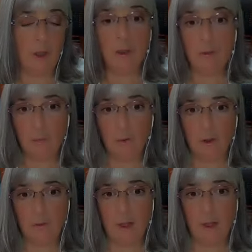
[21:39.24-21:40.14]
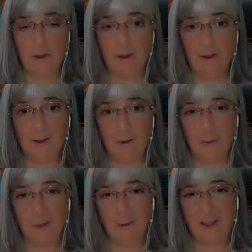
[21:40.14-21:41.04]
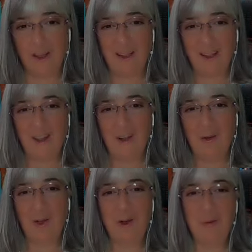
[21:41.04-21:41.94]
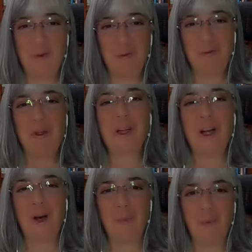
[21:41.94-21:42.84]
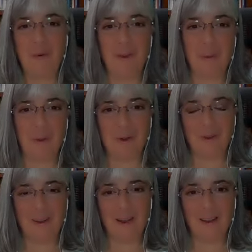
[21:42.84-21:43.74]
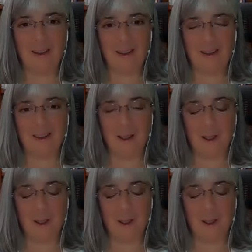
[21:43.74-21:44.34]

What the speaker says: give water violet, this is what we hope to bring up in the personality,